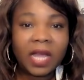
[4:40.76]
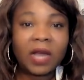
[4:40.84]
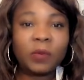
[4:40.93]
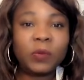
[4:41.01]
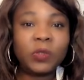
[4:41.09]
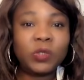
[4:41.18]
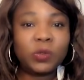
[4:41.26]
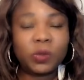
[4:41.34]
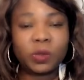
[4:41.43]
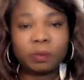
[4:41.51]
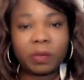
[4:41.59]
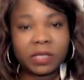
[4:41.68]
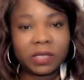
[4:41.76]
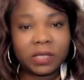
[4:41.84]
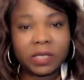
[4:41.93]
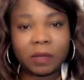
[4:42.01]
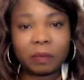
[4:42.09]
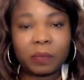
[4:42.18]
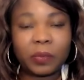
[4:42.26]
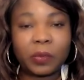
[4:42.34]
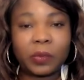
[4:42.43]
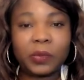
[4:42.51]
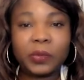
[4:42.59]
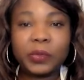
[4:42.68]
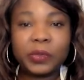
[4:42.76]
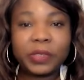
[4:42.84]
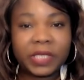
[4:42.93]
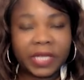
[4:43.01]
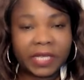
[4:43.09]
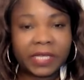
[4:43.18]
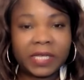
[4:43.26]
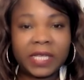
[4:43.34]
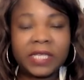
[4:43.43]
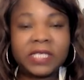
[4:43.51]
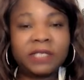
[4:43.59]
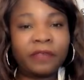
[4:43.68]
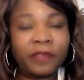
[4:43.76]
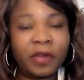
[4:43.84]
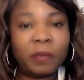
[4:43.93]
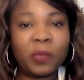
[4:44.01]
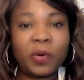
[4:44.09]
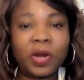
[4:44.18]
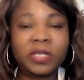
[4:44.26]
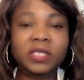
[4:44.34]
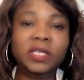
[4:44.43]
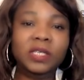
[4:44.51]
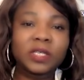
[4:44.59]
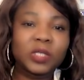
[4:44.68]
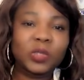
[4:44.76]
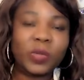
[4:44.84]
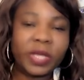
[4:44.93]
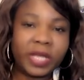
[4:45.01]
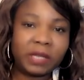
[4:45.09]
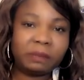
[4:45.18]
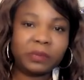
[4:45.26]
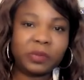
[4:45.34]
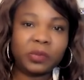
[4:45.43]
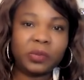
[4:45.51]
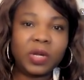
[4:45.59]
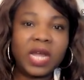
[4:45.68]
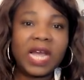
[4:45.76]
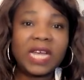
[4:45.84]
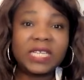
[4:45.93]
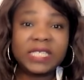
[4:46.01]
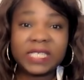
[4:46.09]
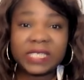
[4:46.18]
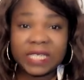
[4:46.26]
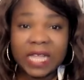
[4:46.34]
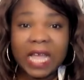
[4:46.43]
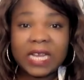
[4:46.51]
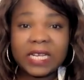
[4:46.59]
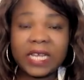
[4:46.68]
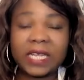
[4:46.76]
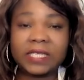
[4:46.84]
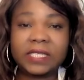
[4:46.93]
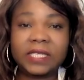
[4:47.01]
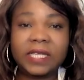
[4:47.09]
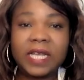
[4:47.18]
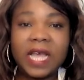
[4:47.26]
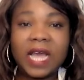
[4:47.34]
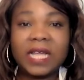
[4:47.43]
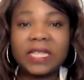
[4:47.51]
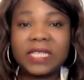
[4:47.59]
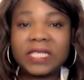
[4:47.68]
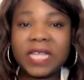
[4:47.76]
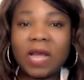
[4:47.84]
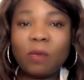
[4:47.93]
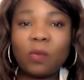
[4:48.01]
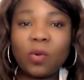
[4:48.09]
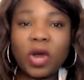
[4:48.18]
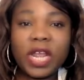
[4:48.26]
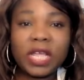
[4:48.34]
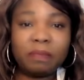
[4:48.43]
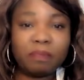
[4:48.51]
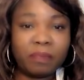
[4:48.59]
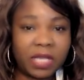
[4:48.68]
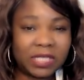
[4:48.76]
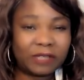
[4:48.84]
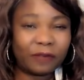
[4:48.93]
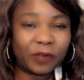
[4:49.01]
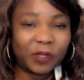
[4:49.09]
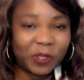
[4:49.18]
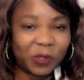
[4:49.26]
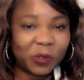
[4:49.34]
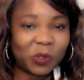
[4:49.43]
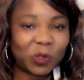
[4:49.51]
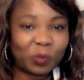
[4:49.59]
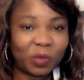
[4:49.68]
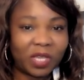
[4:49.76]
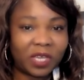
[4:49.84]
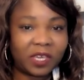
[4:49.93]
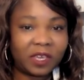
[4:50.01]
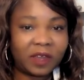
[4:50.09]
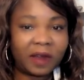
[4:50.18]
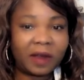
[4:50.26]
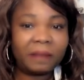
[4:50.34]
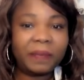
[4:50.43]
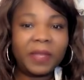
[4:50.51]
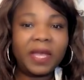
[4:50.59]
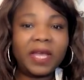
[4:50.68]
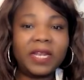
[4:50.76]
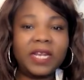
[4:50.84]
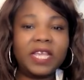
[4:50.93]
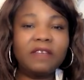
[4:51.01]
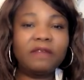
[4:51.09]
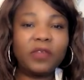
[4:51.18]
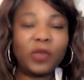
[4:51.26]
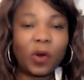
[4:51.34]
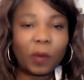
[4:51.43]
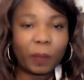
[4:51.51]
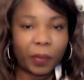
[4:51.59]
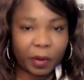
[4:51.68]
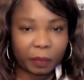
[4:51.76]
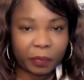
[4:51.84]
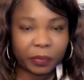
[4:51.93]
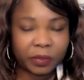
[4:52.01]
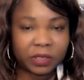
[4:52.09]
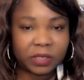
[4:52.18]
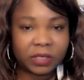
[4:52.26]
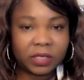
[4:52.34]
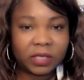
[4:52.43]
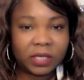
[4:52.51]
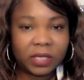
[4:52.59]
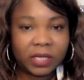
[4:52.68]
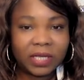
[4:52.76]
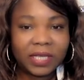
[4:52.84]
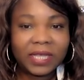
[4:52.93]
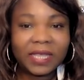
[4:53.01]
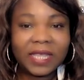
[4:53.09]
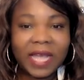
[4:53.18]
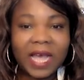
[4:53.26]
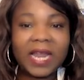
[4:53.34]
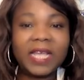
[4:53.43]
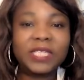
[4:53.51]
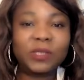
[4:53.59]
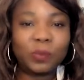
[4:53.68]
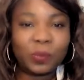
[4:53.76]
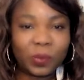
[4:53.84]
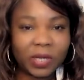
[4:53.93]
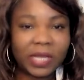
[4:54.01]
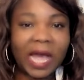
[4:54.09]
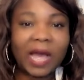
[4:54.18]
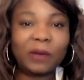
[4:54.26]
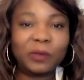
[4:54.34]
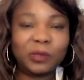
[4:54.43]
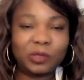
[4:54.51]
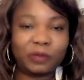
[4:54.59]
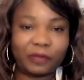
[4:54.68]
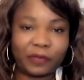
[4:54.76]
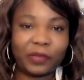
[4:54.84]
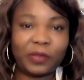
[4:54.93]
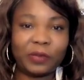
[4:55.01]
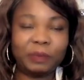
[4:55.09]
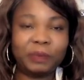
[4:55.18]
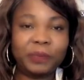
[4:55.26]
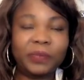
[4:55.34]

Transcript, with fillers: I will use my simple techniques, frameworks to help you understand that. Understand what it means for you to be here and live your purpose. That is what I will do for you.